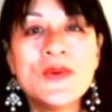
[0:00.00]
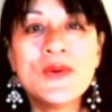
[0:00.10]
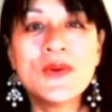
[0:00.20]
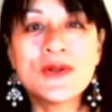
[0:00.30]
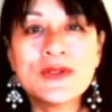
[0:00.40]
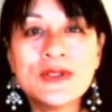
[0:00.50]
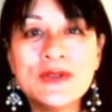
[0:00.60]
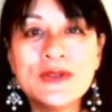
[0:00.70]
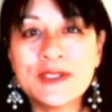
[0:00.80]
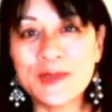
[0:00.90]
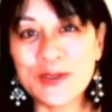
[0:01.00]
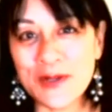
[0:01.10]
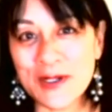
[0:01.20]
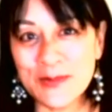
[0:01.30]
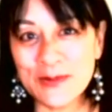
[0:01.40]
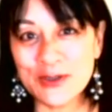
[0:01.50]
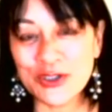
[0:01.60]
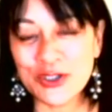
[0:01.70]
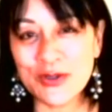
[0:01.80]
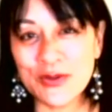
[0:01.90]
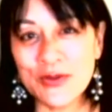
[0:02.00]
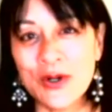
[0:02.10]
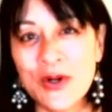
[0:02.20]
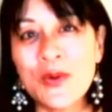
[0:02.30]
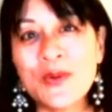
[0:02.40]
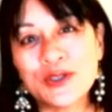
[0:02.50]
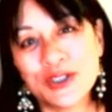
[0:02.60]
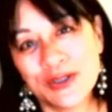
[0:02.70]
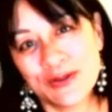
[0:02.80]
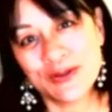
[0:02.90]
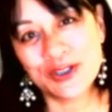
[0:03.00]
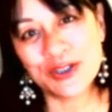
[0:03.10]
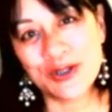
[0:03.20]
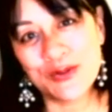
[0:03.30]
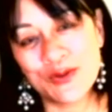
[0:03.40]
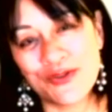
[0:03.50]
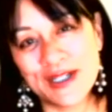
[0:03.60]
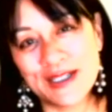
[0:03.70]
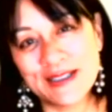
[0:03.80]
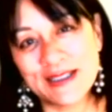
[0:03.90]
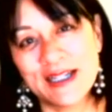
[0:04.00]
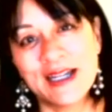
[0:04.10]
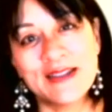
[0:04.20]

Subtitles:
or to subscribe to the show or share the show with friends.